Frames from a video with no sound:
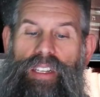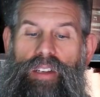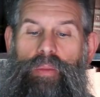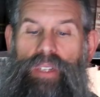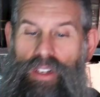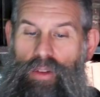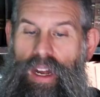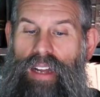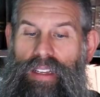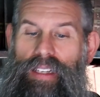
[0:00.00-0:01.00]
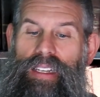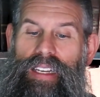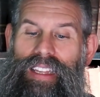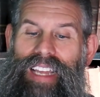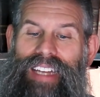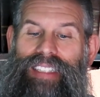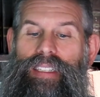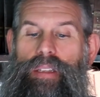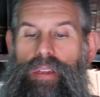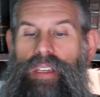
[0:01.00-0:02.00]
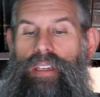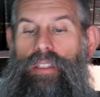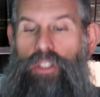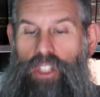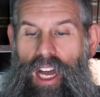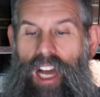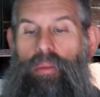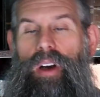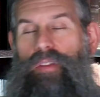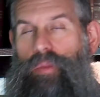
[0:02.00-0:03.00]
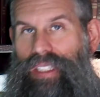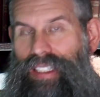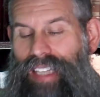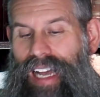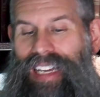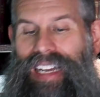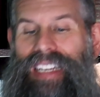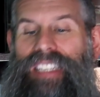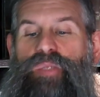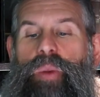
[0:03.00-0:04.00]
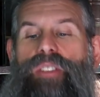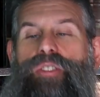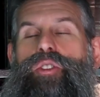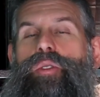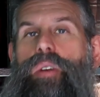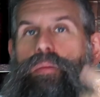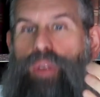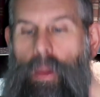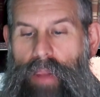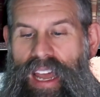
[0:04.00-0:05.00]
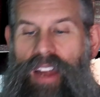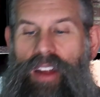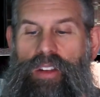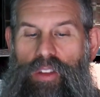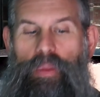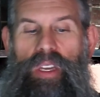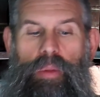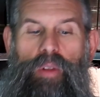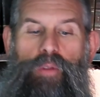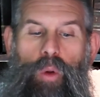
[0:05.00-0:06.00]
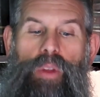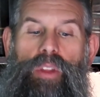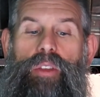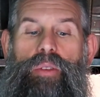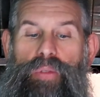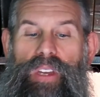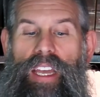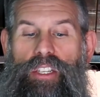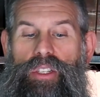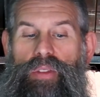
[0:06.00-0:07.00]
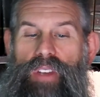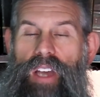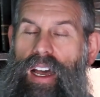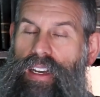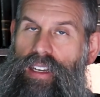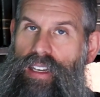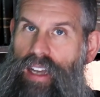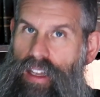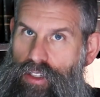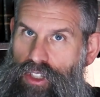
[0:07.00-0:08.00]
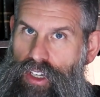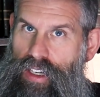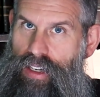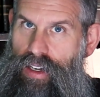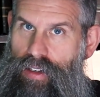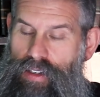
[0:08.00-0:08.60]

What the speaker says: hear me correctly in that the job of Messiah is but to prepare the people for the unification of God and the Shekhinah.